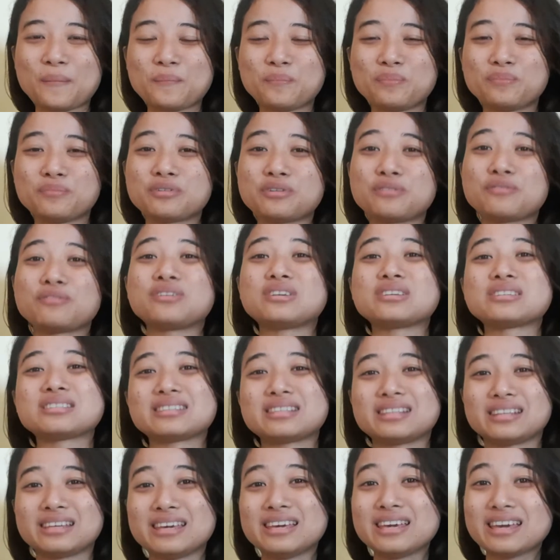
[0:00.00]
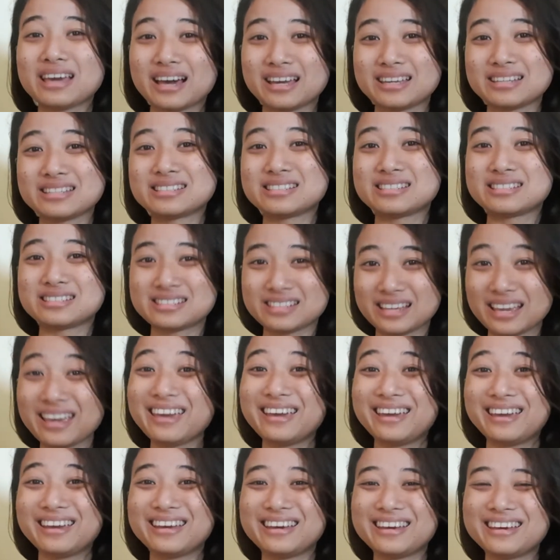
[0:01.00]
previously I
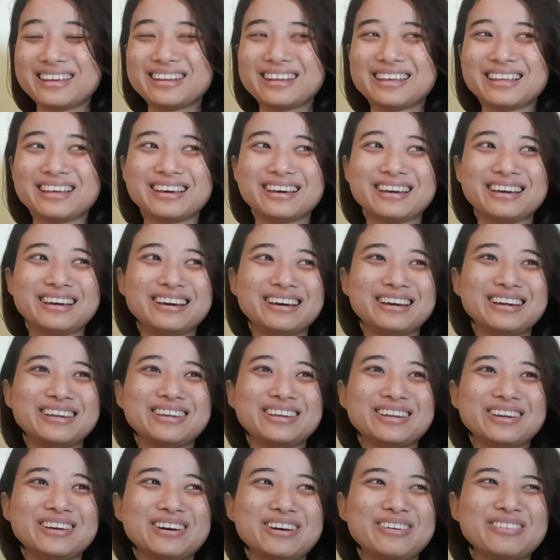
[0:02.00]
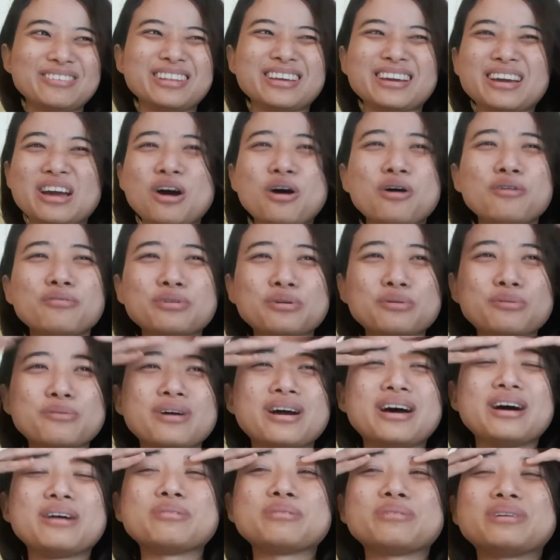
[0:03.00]
did, you know, I was like
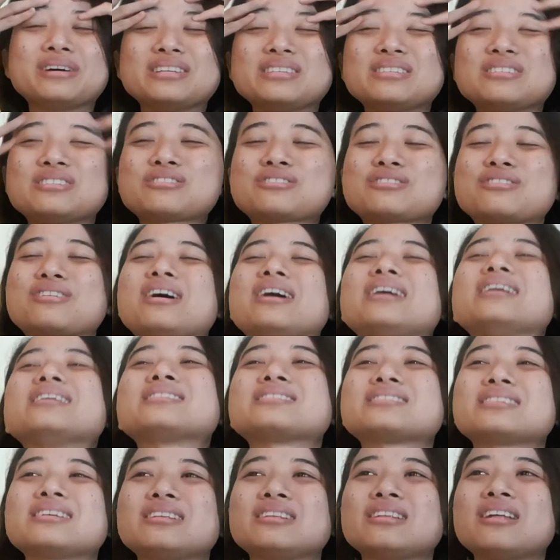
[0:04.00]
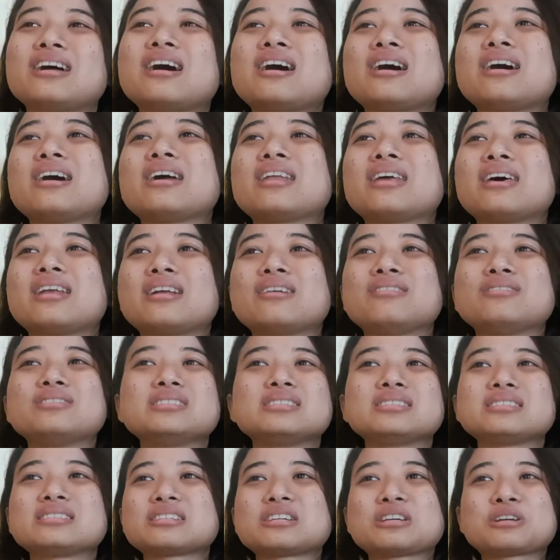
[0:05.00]
overwhelmed by stress a lot, and I would
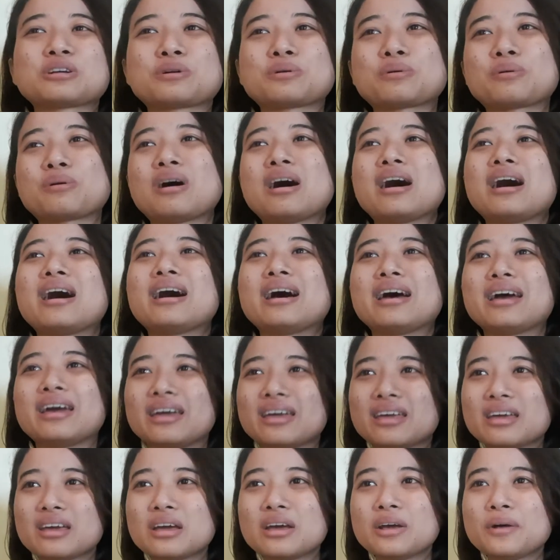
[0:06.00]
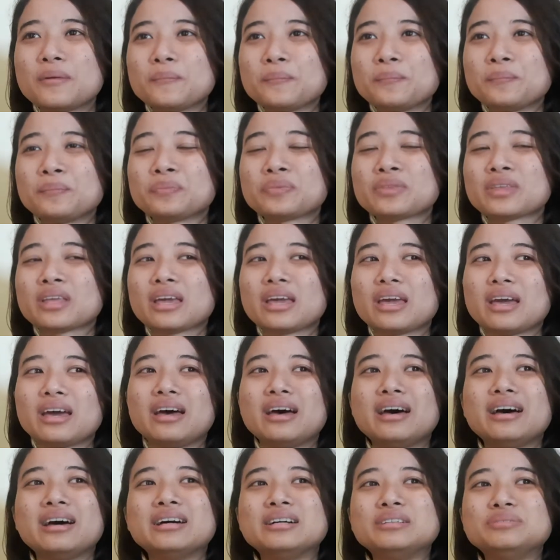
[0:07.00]
just cry.
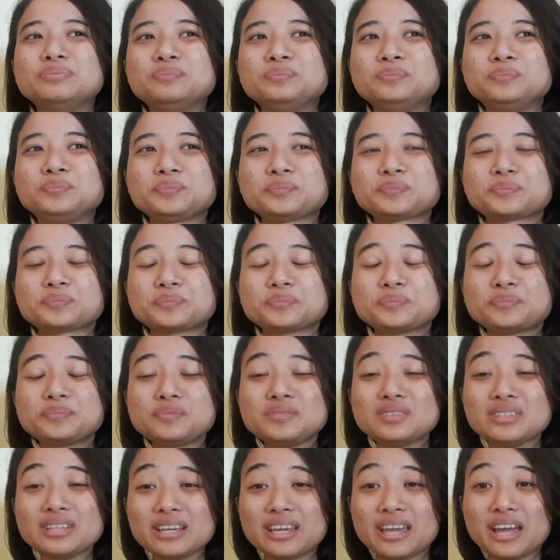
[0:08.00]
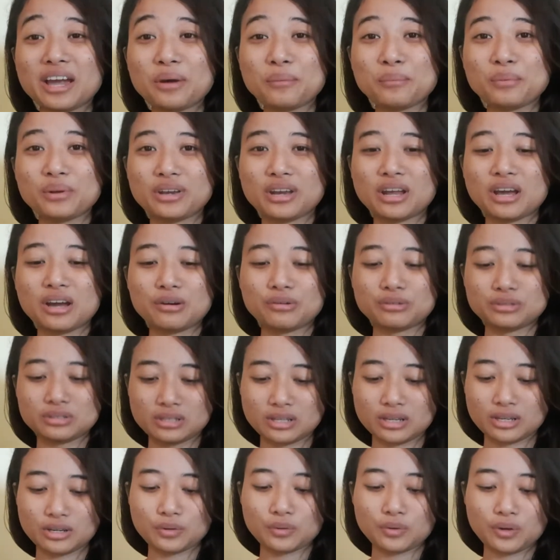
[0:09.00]
um, yeah, but now I was
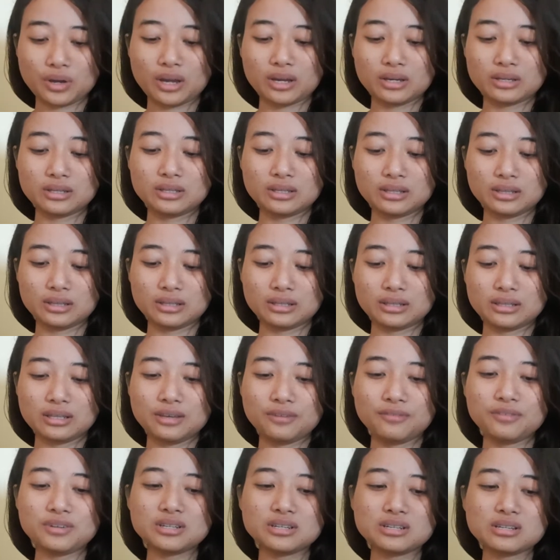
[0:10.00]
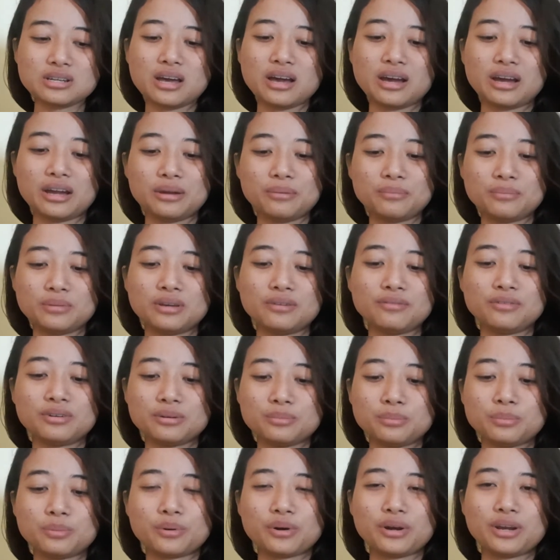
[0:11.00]
like, okay, give it a time, give it a
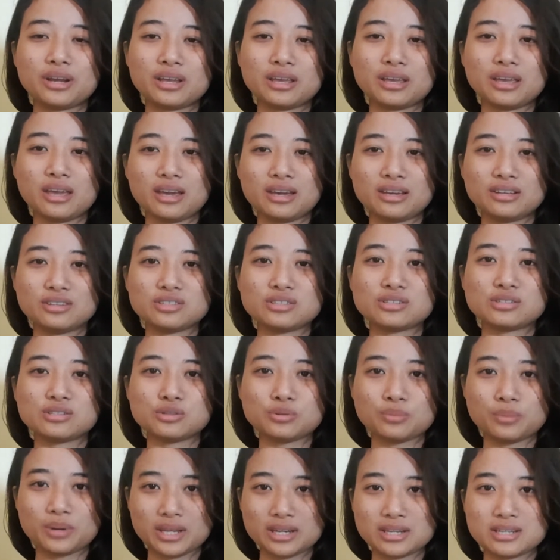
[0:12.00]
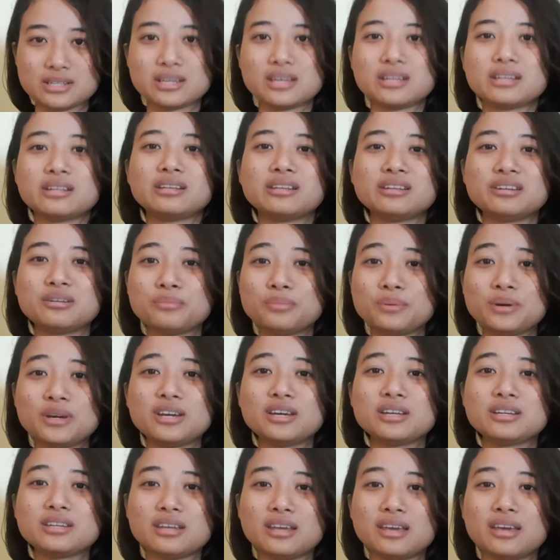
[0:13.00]
break, and just do meditate a little
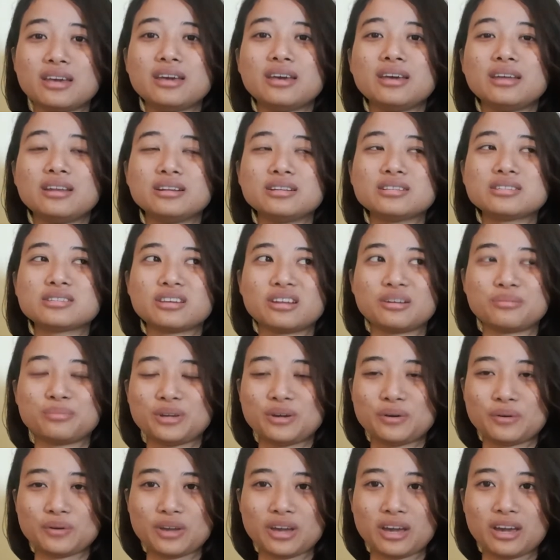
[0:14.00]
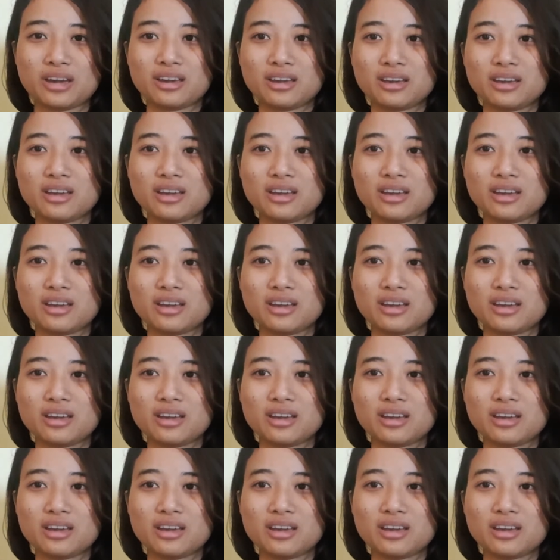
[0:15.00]
bit, and it's gonna be okay.